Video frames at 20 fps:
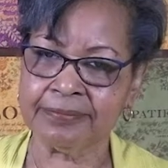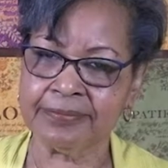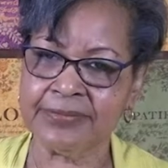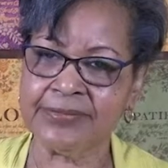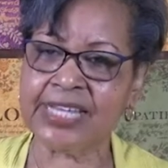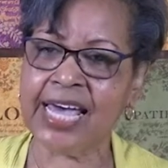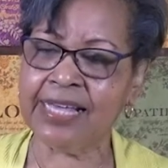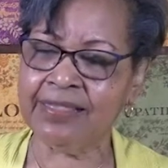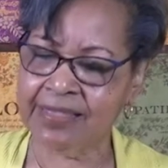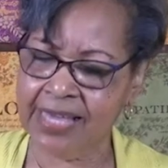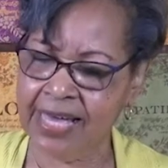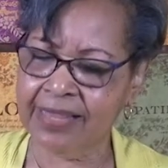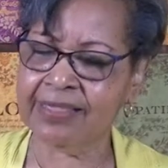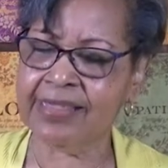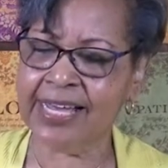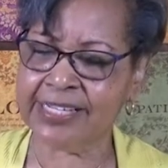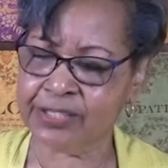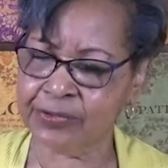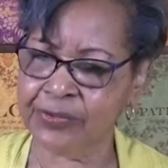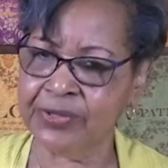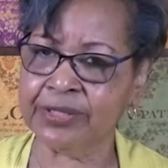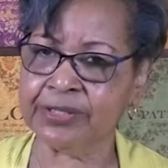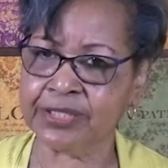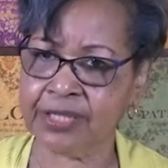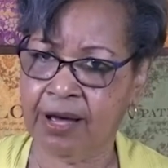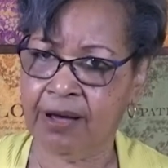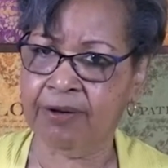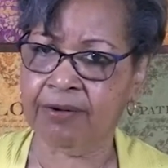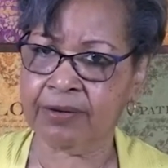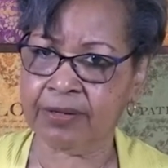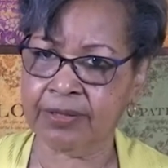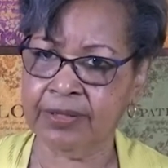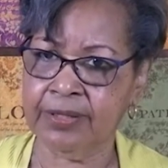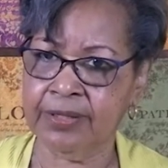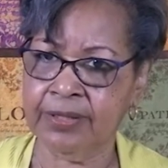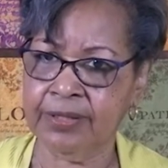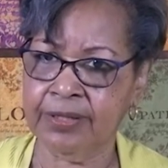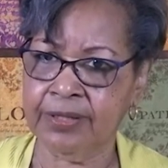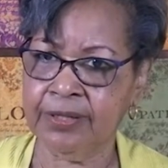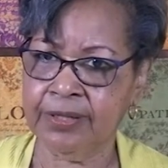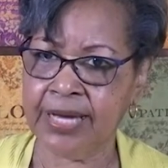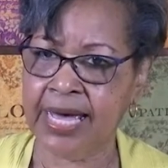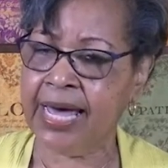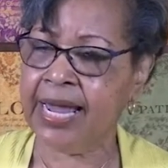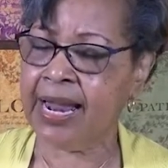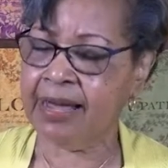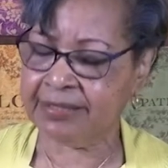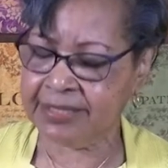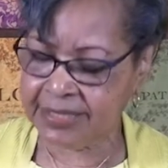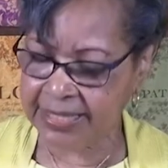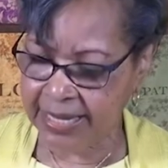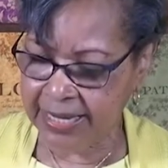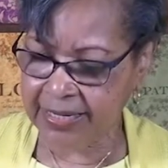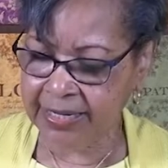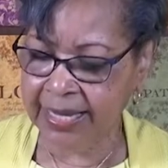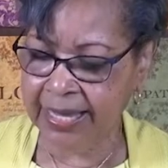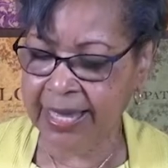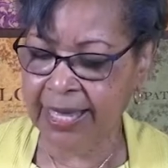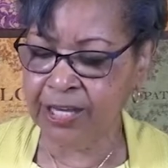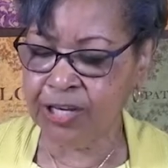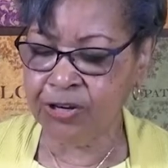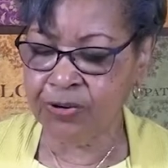That's real talk. And I'll say it again.